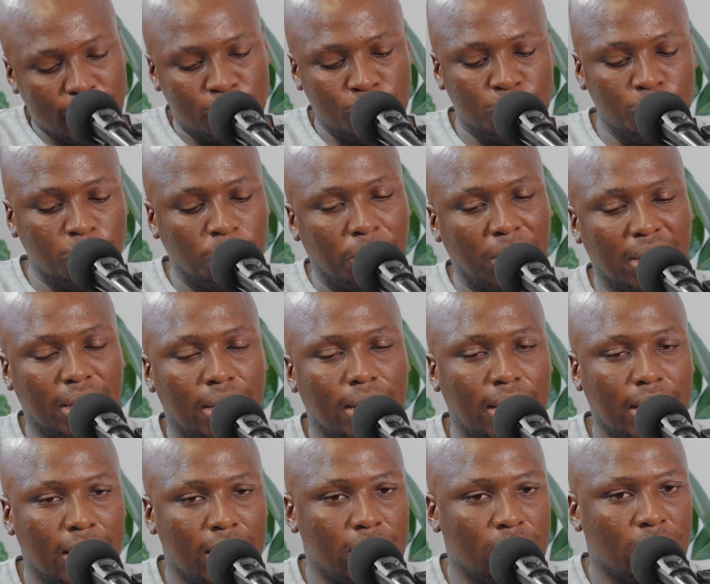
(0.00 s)
at you
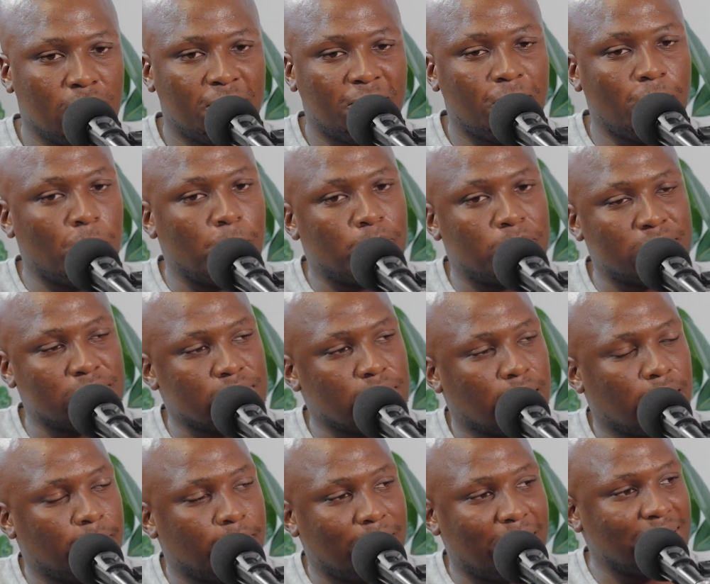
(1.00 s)
being a
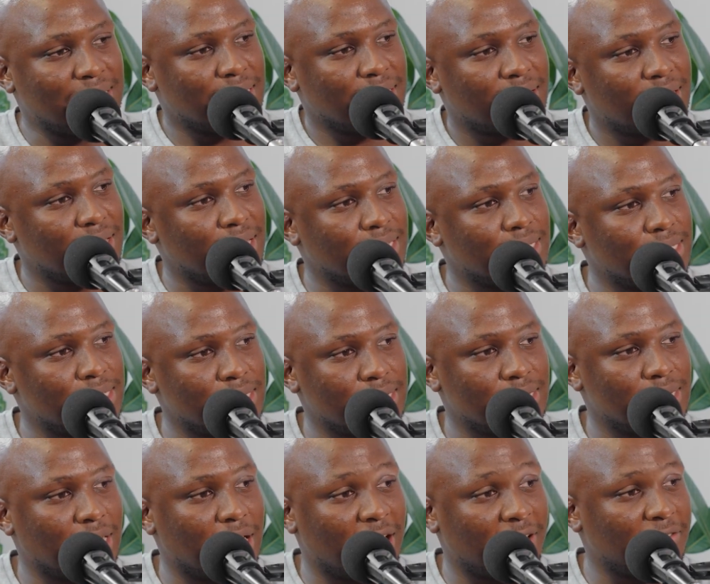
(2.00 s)
Forbes under
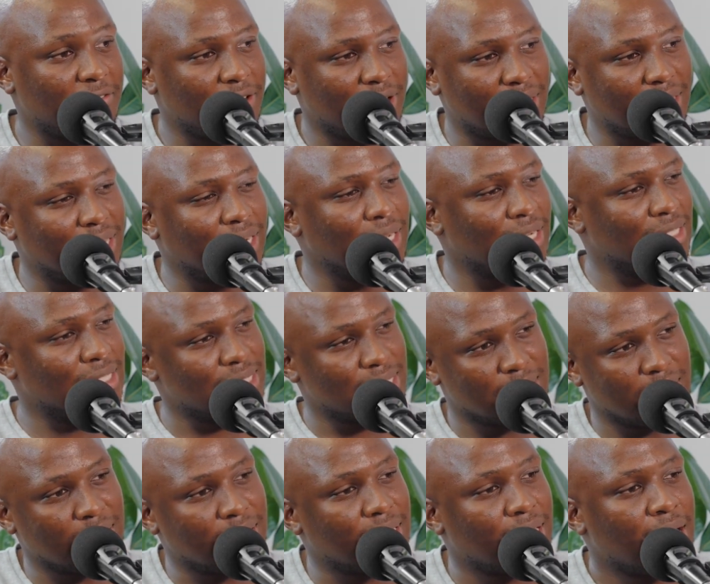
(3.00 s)
30 Africa
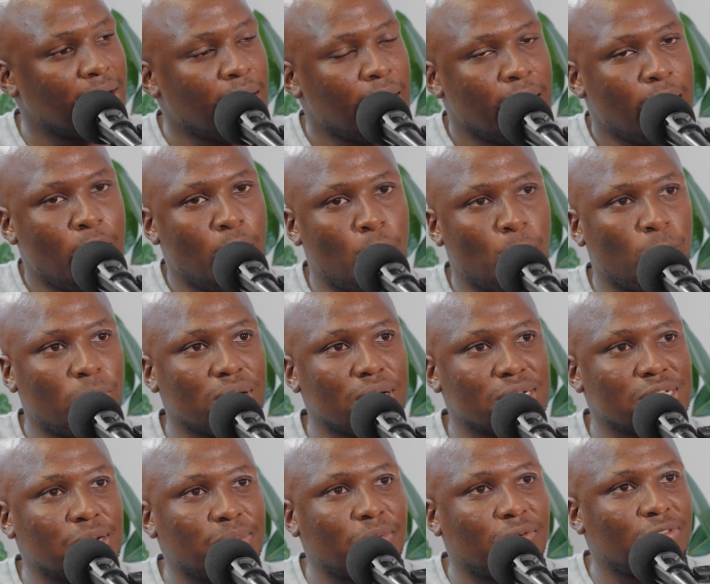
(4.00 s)
lister,
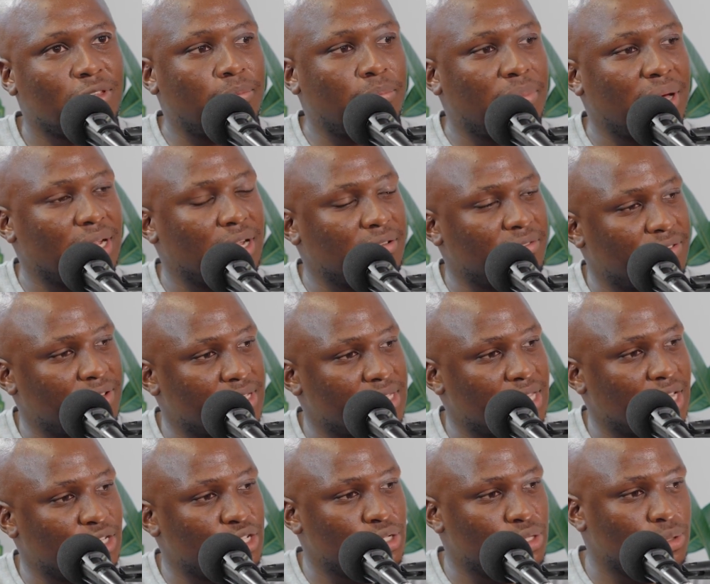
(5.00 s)
what are some of the
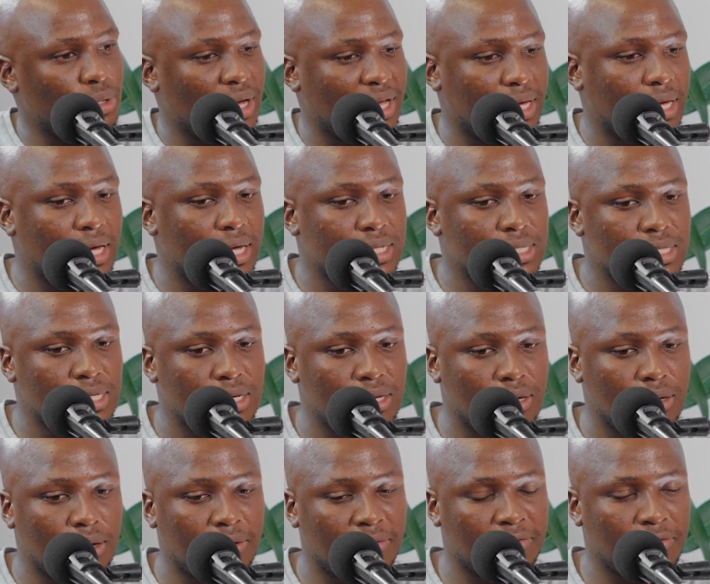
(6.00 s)
benefits that you are
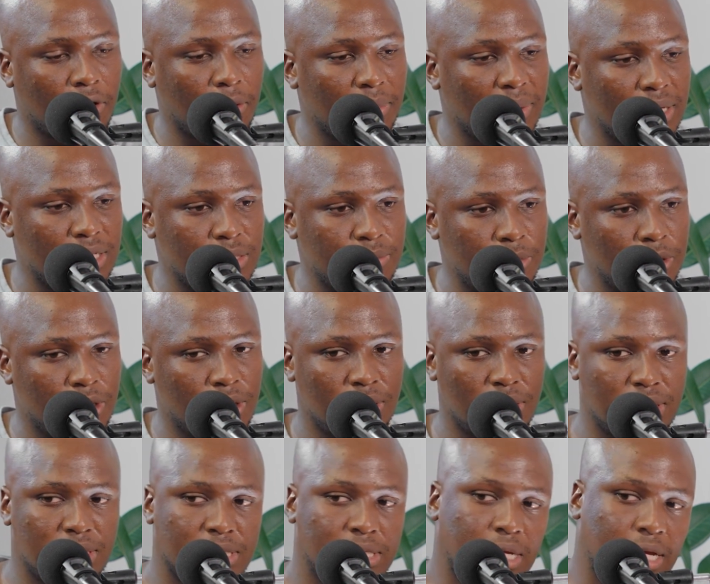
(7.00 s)
getting from it?
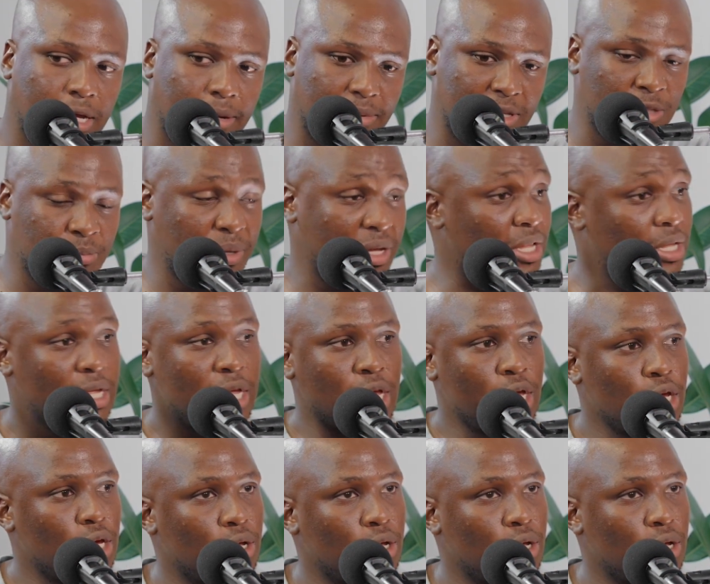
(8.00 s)
Because there's been,